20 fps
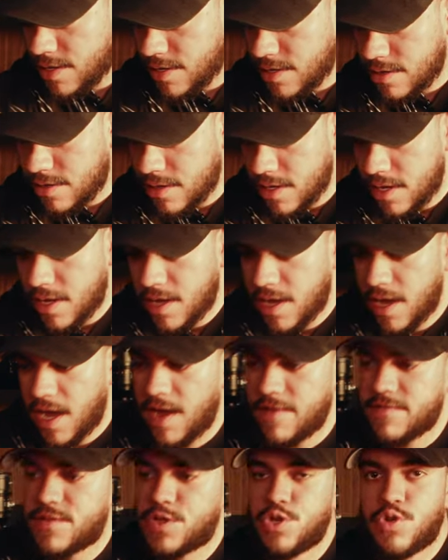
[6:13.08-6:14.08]
here. I
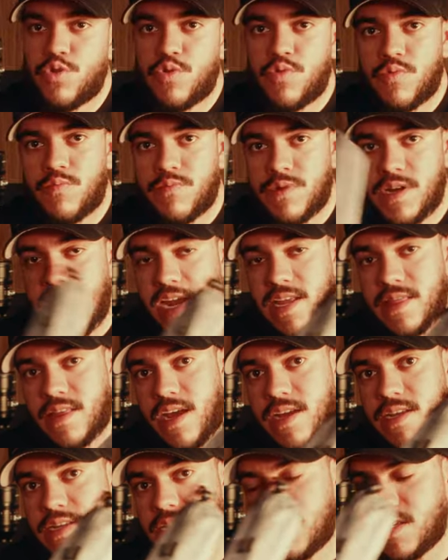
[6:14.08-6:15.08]
have two
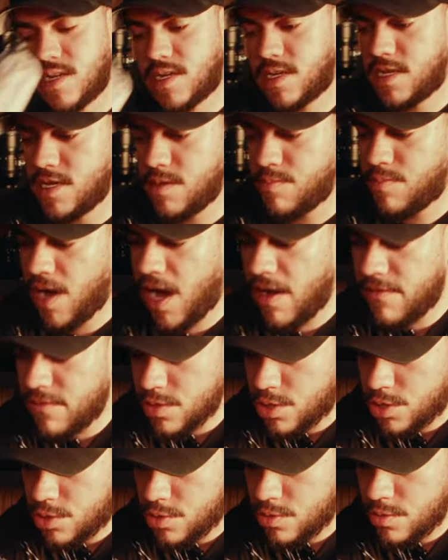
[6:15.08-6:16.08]
Nanlite 6C
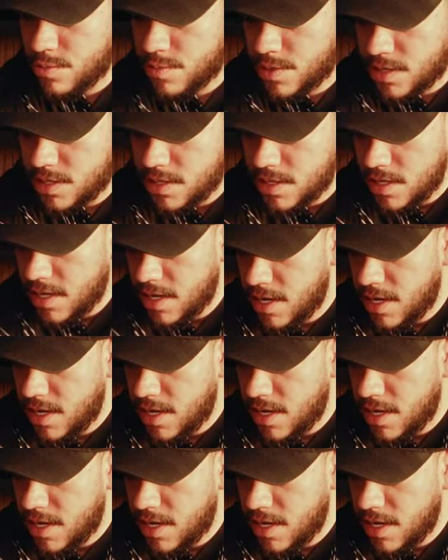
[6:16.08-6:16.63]
PavoTubes.